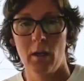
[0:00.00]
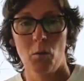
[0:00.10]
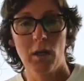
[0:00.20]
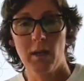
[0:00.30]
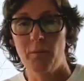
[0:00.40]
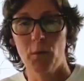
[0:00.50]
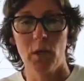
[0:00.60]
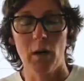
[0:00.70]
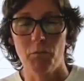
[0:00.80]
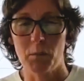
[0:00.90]
What do they feel
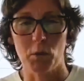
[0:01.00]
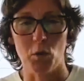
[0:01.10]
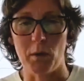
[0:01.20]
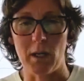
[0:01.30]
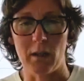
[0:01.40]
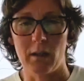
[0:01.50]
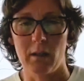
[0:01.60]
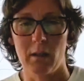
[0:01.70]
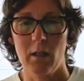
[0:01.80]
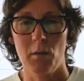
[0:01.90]
comfortable with?
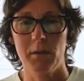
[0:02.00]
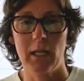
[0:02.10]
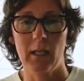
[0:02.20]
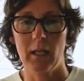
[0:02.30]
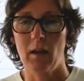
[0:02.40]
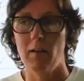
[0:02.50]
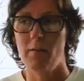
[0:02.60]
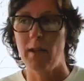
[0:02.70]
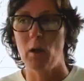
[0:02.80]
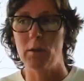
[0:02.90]
You know what I'm saying? Like
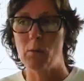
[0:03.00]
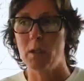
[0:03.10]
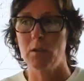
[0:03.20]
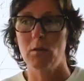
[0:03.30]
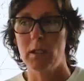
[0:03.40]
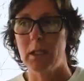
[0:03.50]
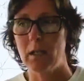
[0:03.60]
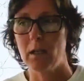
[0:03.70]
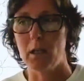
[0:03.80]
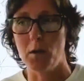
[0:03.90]
if they only want to do a
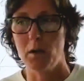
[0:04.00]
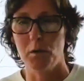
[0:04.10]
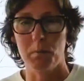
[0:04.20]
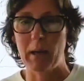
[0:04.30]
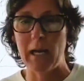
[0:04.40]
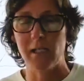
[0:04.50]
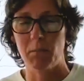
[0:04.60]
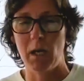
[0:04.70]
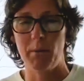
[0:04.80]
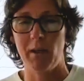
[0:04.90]
year, are you going to just pass
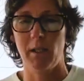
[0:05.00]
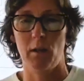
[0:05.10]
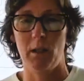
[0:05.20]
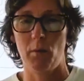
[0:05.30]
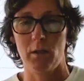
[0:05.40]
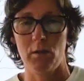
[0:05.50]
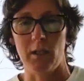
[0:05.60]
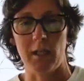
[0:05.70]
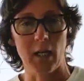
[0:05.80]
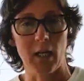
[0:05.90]
them up because they only want to do
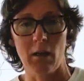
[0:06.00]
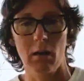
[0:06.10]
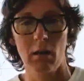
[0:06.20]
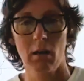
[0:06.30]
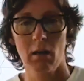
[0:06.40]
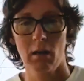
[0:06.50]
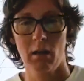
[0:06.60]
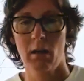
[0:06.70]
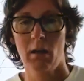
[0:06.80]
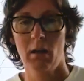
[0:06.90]
a year?
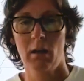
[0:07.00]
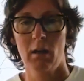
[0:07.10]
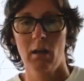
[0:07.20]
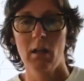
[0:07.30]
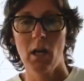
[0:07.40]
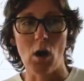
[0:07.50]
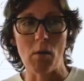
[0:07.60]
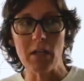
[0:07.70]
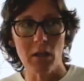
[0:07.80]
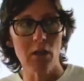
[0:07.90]
No, I
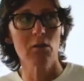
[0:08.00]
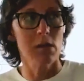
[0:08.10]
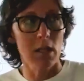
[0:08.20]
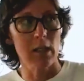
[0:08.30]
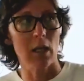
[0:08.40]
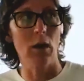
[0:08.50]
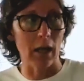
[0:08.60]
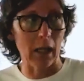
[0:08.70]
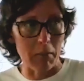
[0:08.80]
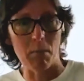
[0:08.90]
mean, then you're just like, okay,
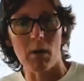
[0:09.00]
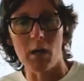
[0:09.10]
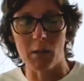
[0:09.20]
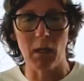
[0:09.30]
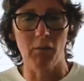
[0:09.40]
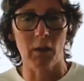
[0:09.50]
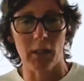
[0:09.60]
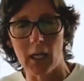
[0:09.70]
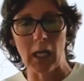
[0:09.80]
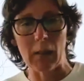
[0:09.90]
like let me borrow your money for a
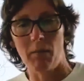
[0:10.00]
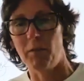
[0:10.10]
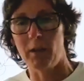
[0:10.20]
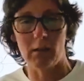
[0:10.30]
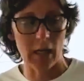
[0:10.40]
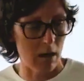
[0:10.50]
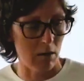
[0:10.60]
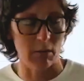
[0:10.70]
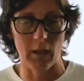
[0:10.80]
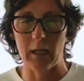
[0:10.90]
year. Let me figure
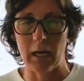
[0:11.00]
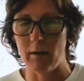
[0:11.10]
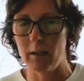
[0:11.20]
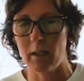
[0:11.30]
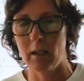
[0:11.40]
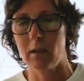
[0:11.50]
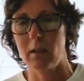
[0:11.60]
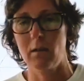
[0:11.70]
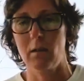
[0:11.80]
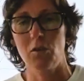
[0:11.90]
out like how I can
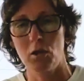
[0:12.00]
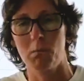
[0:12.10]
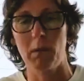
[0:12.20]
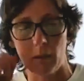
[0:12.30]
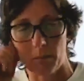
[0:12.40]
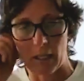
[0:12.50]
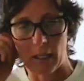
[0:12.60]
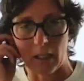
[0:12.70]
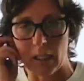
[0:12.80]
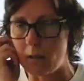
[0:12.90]
get you your money back
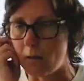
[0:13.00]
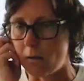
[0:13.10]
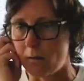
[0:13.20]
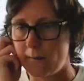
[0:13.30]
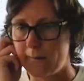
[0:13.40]
in a year.